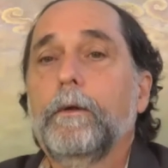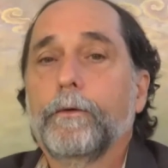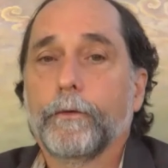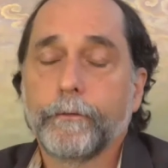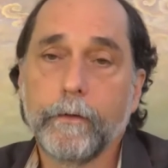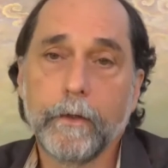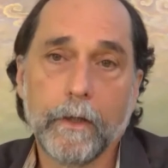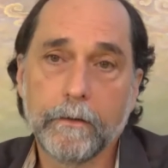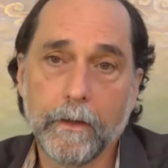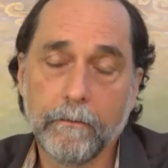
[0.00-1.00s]
Those are the
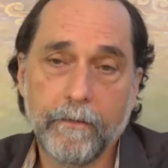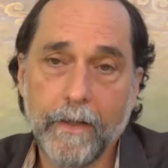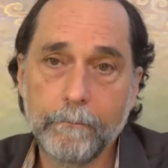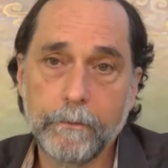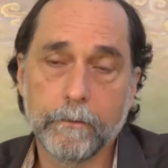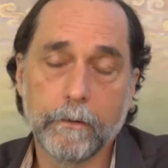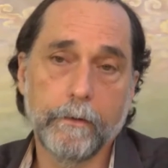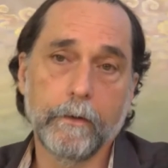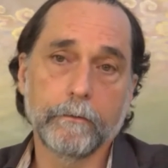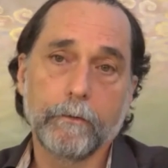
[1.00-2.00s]
anti-inflammatory
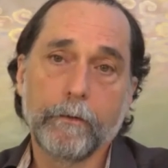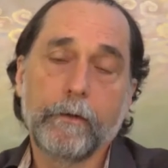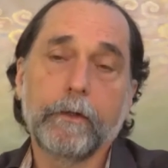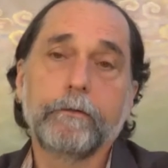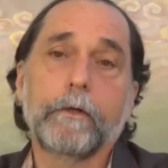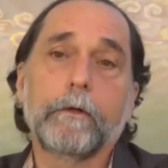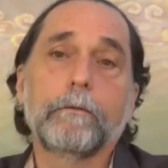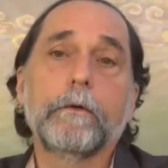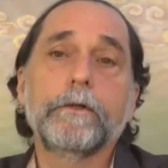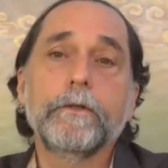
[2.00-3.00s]
things, or the things that are
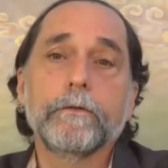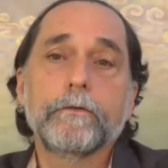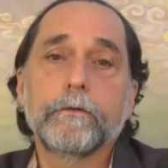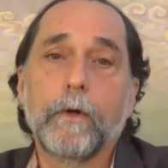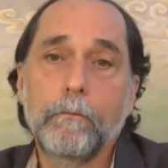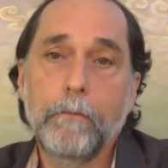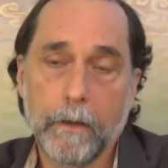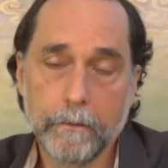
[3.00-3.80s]
rich in soma,